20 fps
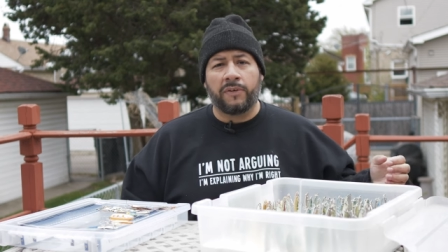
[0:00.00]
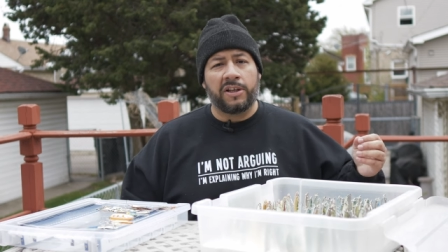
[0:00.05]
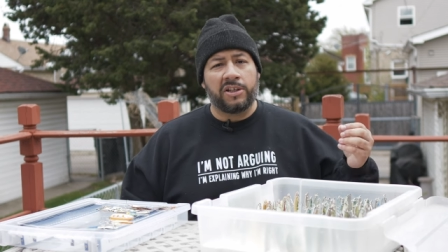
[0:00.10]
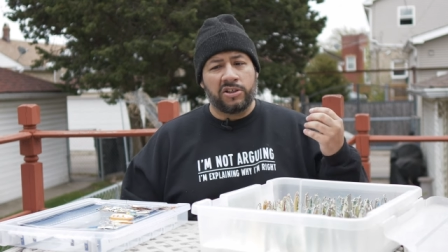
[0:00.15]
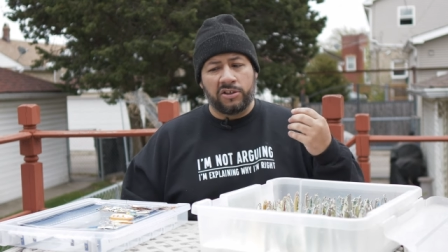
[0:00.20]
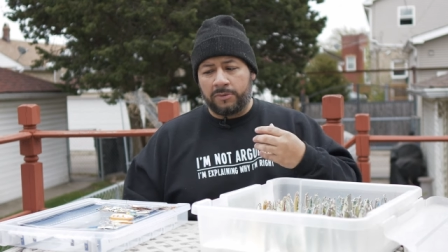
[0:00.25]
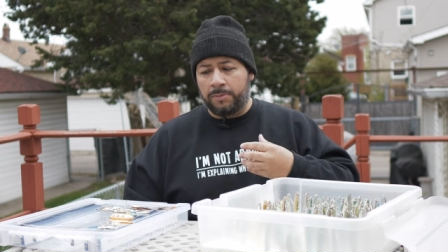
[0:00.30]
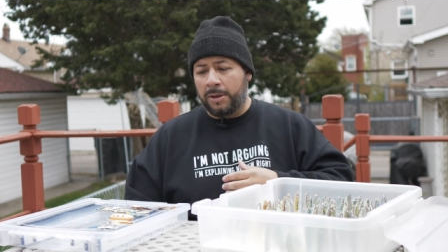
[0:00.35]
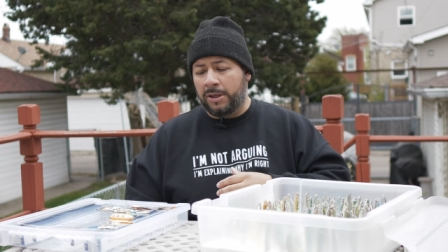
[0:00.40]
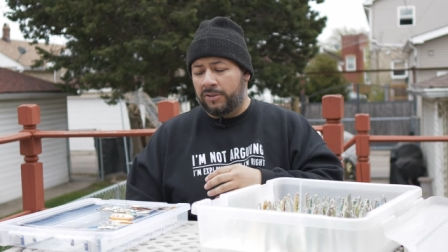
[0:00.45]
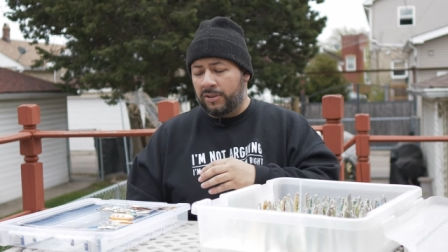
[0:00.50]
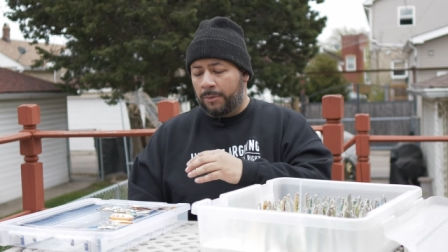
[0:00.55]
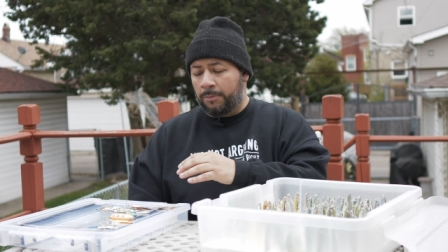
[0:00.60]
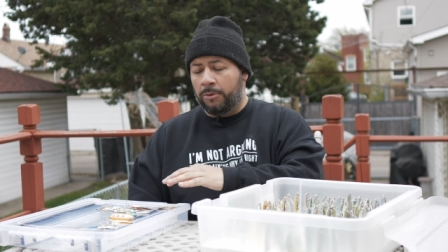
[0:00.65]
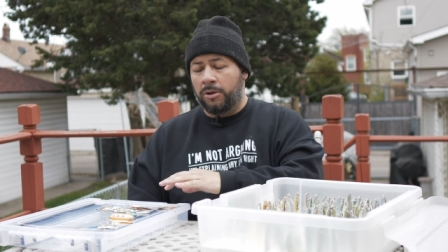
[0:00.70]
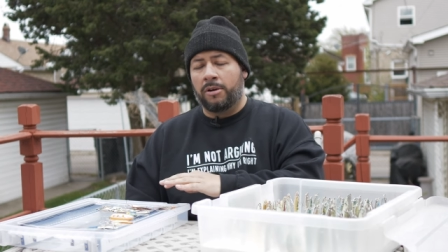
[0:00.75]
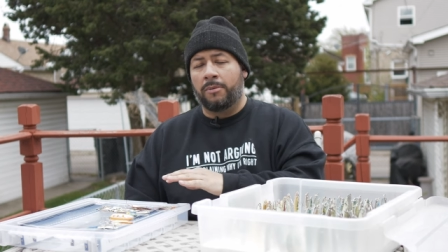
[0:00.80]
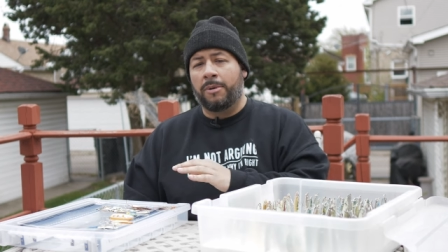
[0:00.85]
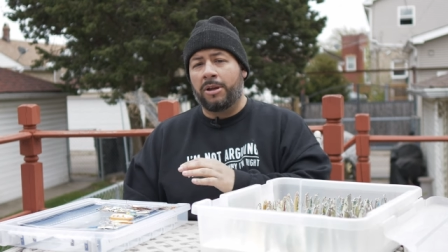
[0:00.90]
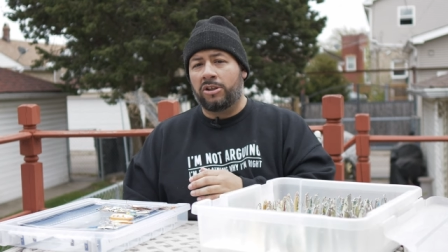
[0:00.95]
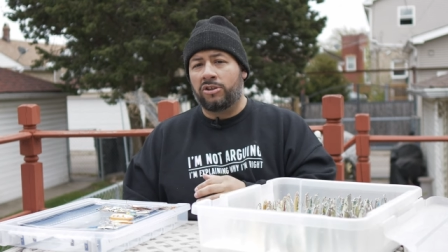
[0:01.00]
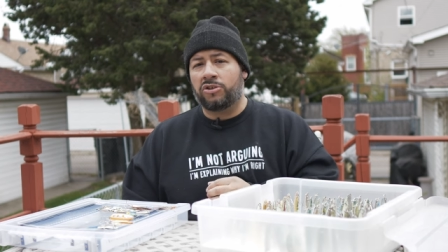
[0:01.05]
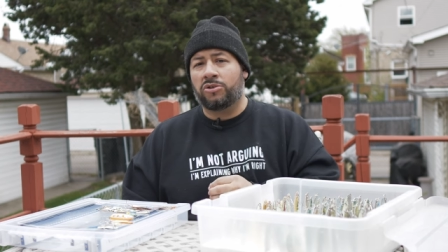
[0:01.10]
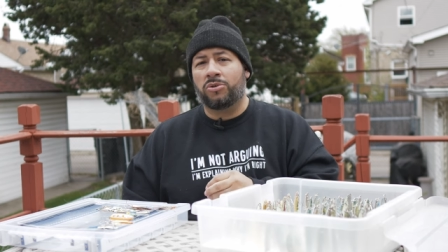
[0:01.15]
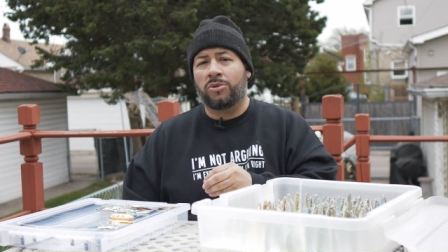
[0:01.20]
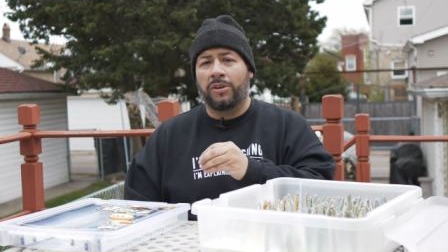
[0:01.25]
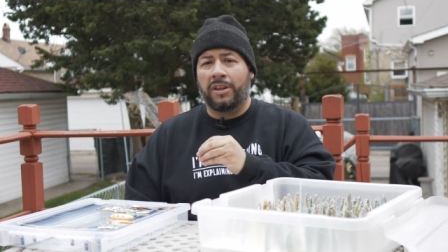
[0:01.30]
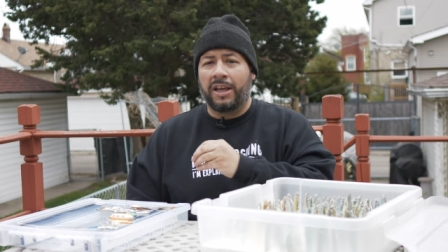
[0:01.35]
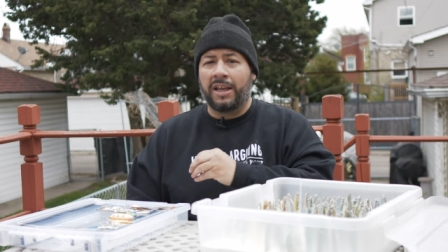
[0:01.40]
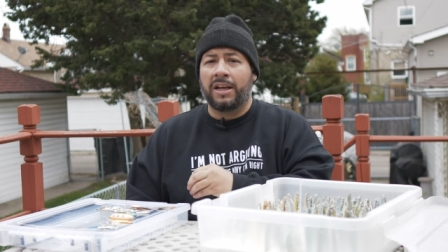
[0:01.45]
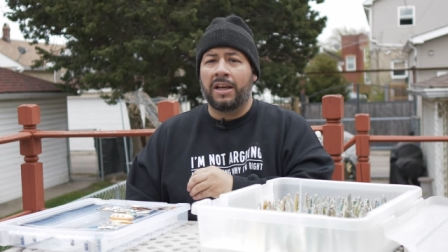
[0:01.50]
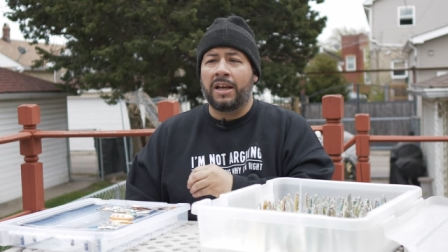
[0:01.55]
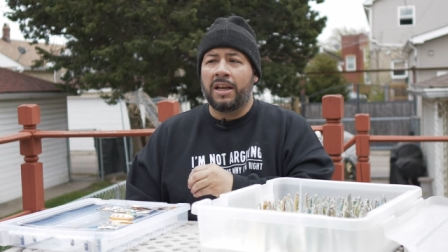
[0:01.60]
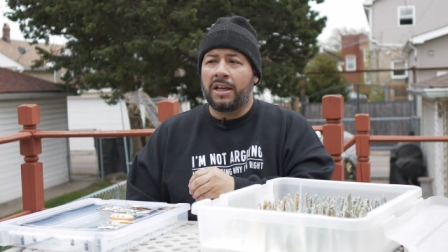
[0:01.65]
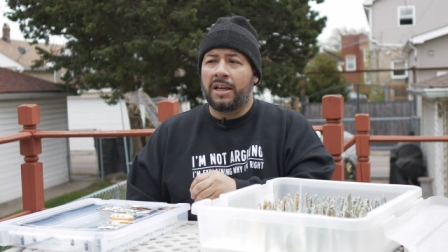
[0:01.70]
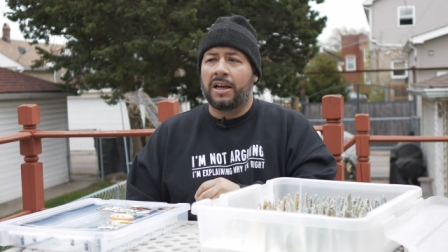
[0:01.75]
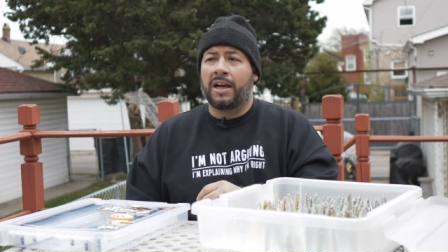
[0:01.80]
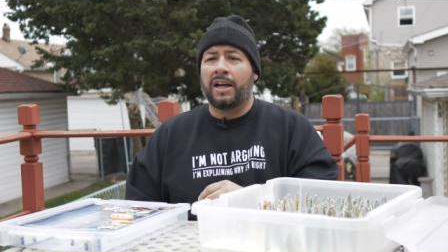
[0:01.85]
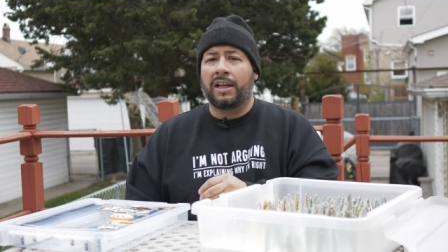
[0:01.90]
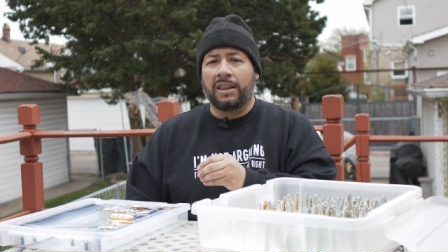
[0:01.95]
It just means I'm going to make sure that
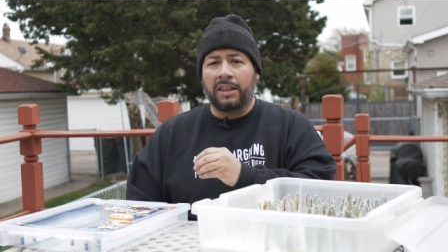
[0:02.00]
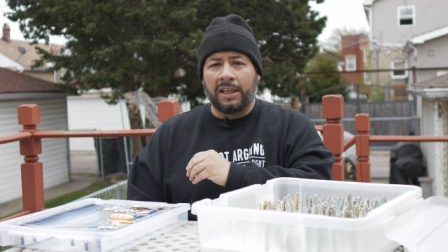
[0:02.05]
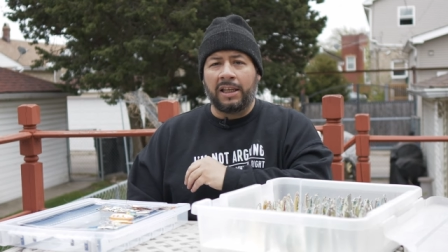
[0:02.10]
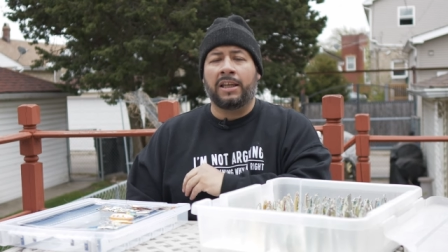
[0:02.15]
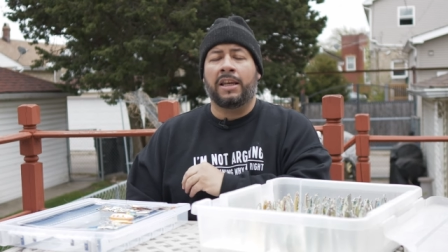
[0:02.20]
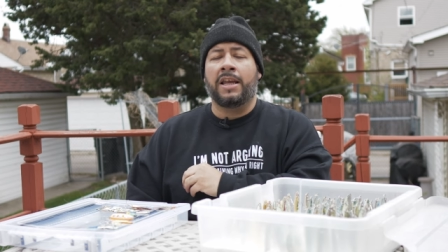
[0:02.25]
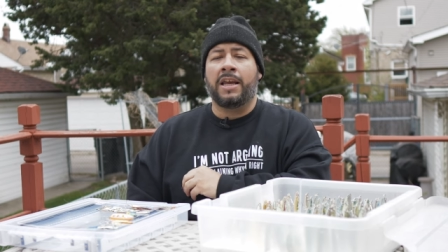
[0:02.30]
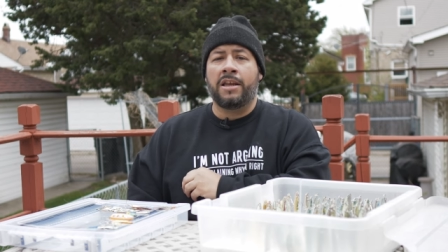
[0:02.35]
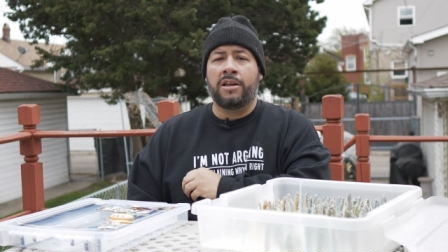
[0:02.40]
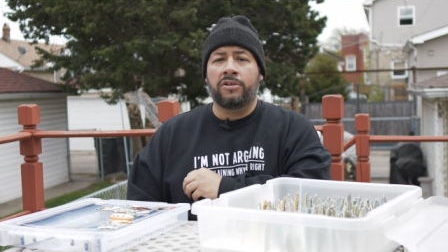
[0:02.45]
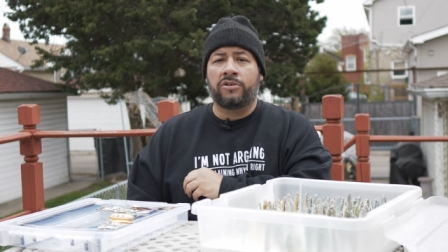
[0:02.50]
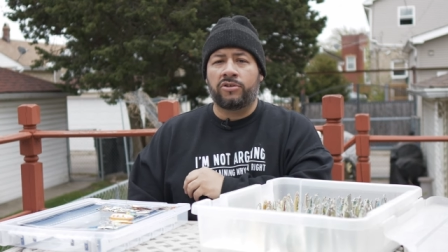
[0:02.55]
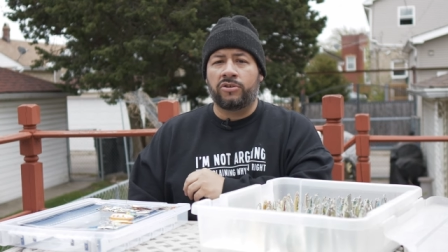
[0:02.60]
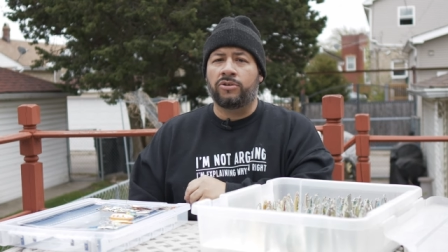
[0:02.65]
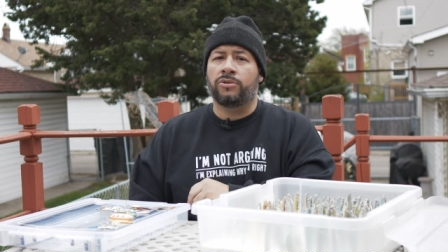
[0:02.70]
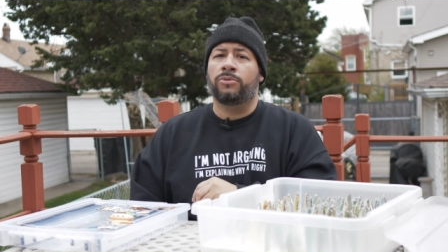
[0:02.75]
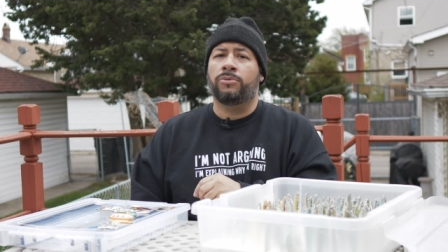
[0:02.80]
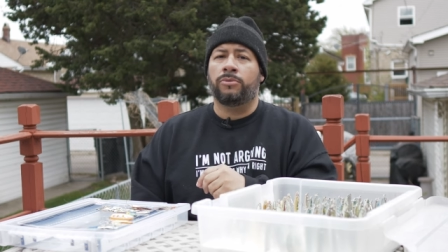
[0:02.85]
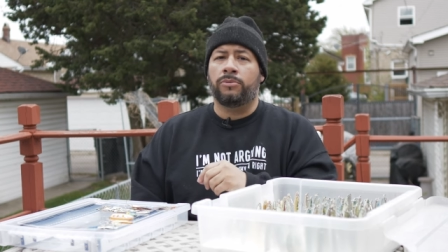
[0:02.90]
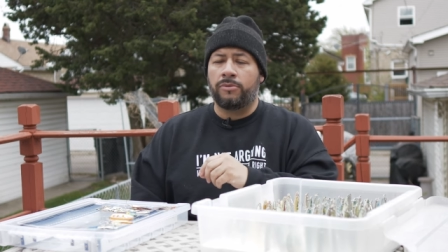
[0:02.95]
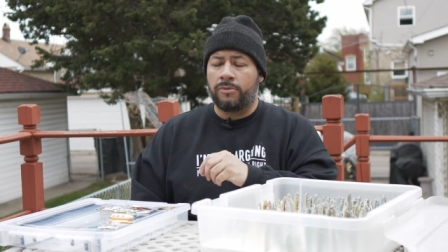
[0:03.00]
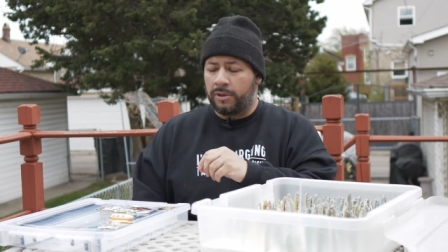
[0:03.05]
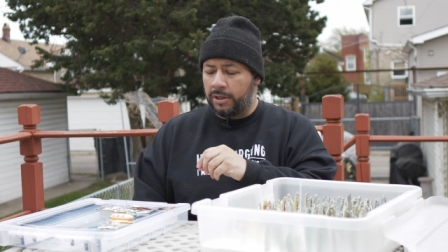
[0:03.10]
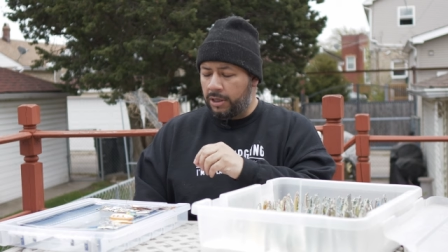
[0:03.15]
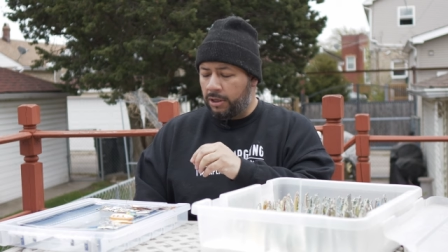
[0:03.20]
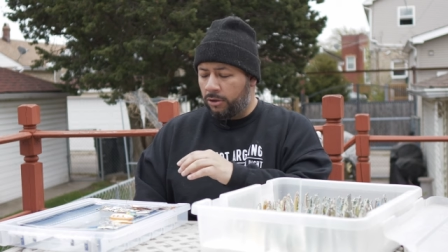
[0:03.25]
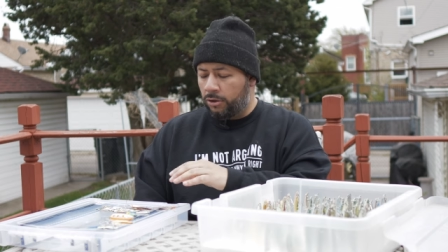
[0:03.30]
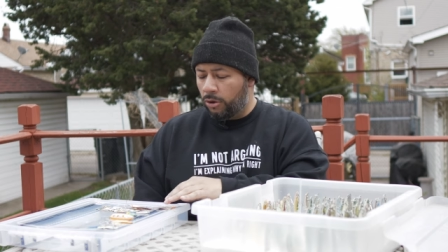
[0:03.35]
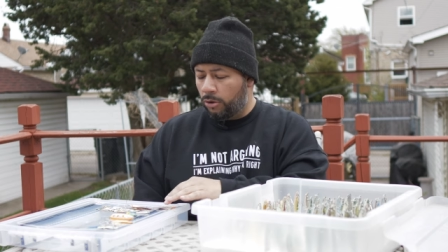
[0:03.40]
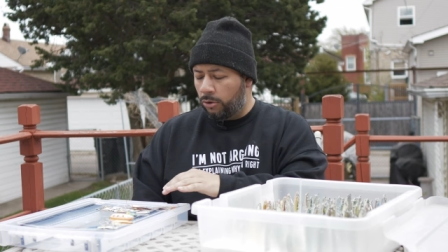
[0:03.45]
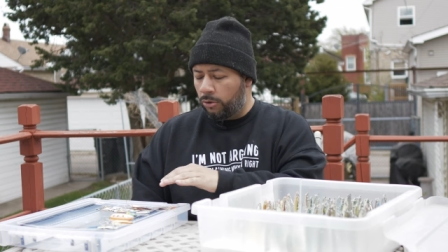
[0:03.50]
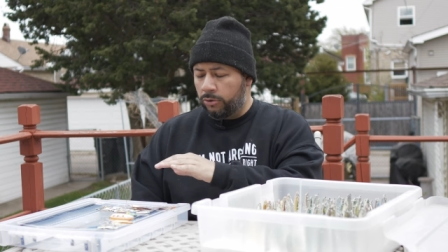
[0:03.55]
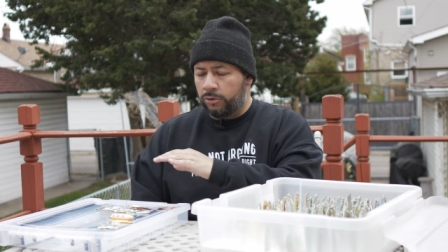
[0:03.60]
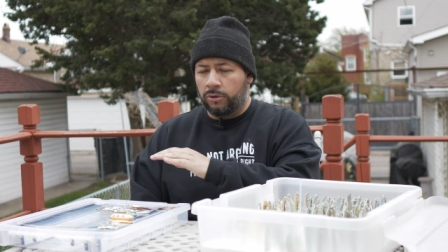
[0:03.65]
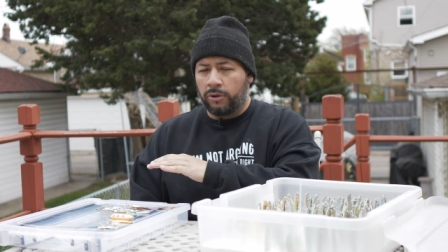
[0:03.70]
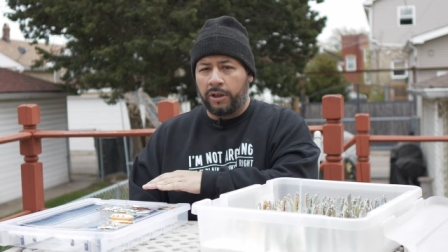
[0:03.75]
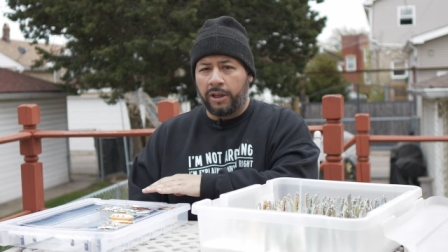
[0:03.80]
I lean into the gold